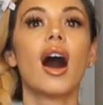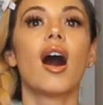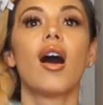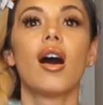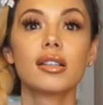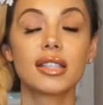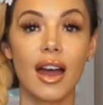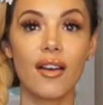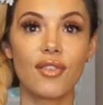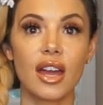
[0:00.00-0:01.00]

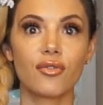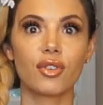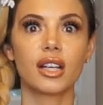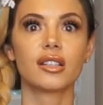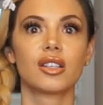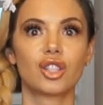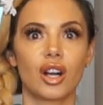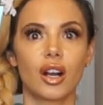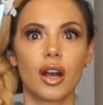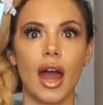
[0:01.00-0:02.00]
all-time favorite
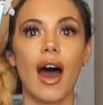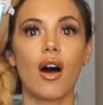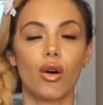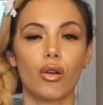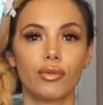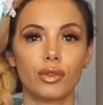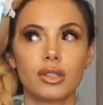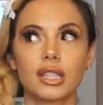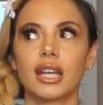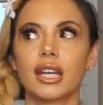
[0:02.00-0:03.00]
dessert at Whole
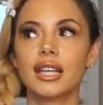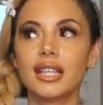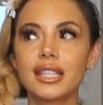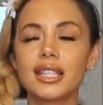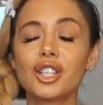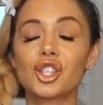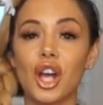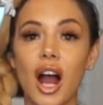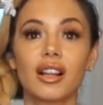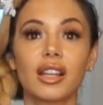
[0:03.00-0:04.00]
Foods. It is the
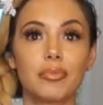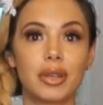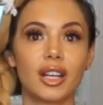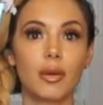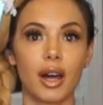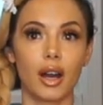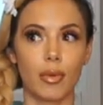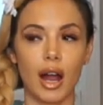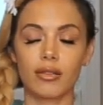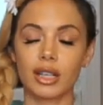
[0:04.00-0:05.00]
chocolate peanut butter
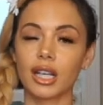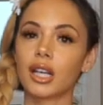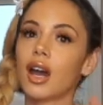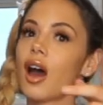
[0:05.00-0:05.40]
brownie.